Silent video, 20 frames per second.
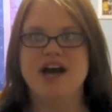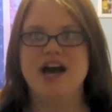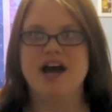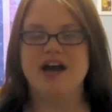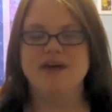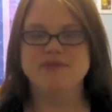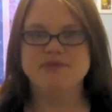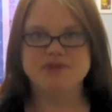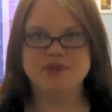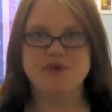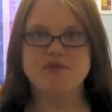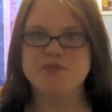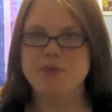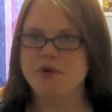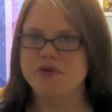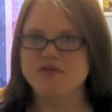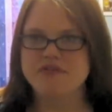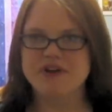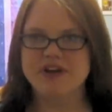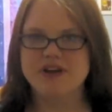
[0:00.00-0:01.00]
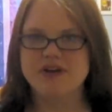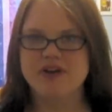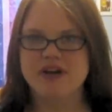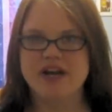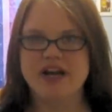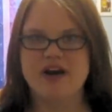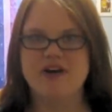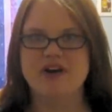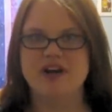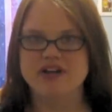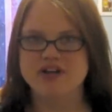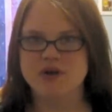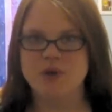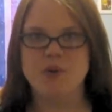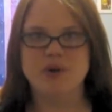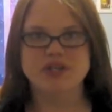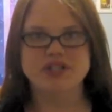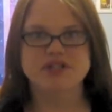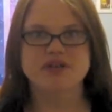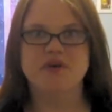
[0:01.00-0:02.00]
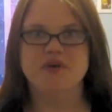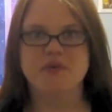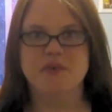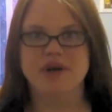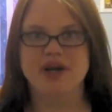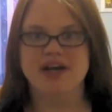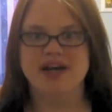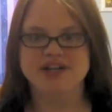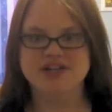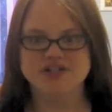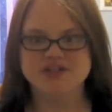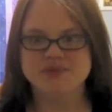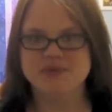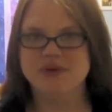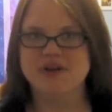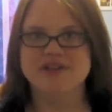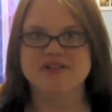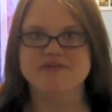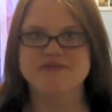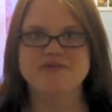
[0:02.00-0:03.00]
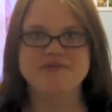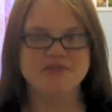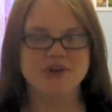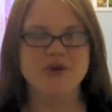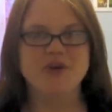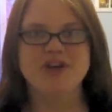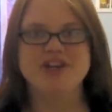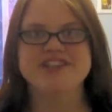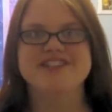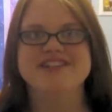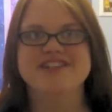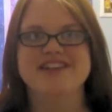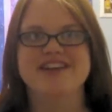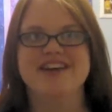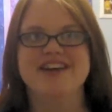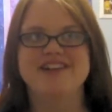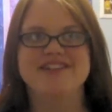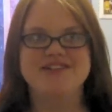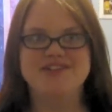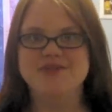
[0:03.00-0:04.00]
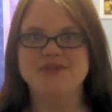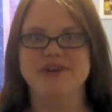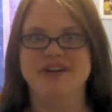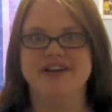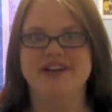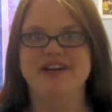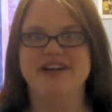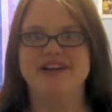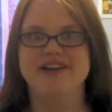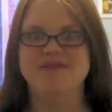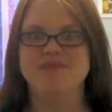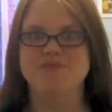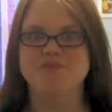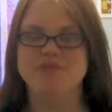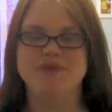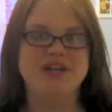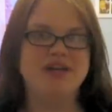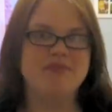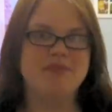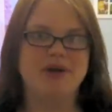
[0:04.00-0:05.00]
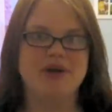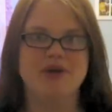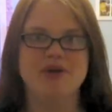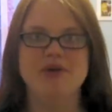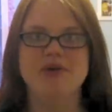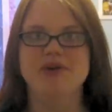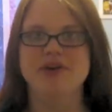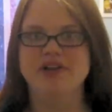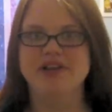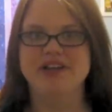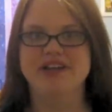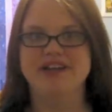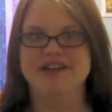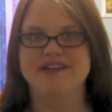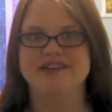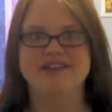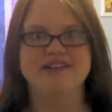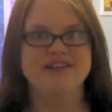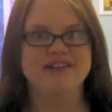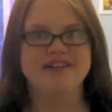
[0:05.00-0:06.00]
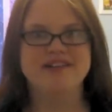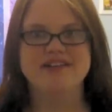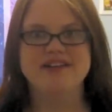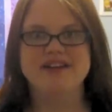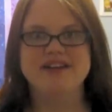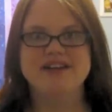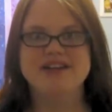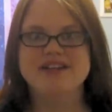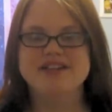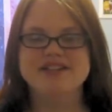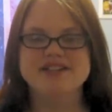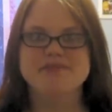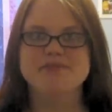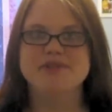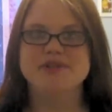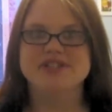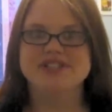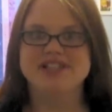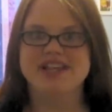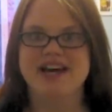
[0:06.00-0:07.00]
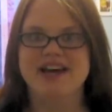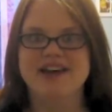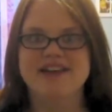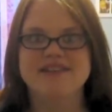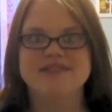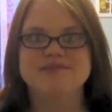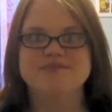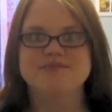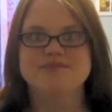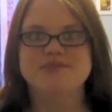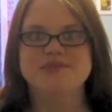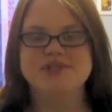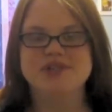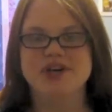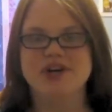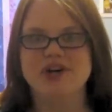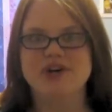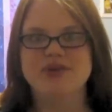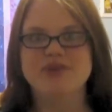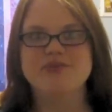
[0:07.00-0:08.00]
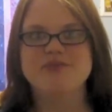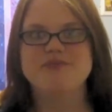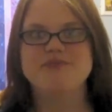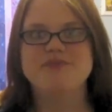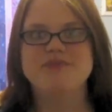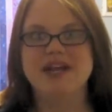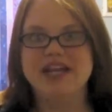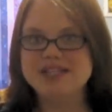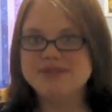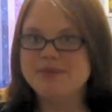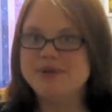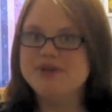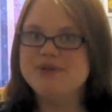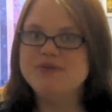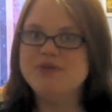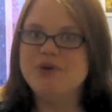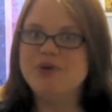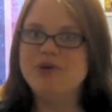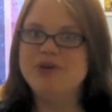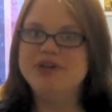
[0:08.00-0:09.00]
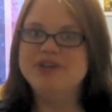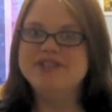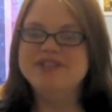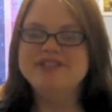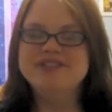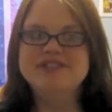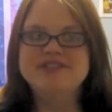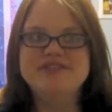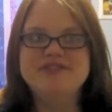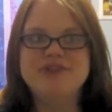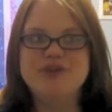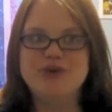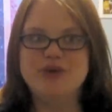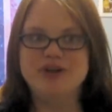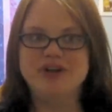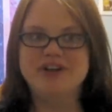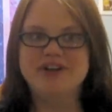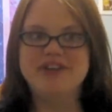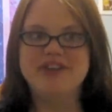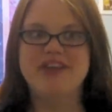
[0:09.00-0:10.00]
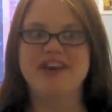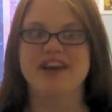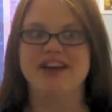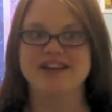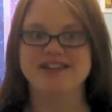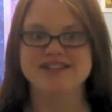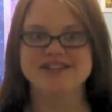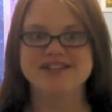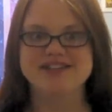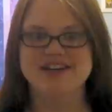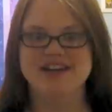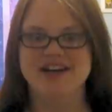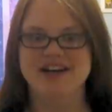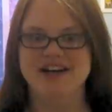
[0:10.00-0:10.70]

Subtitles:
I'm so motivated right now, and I don't want it to go away. I just want to focus and do it and be at my goal, and simple as that. So that's my new goal for the next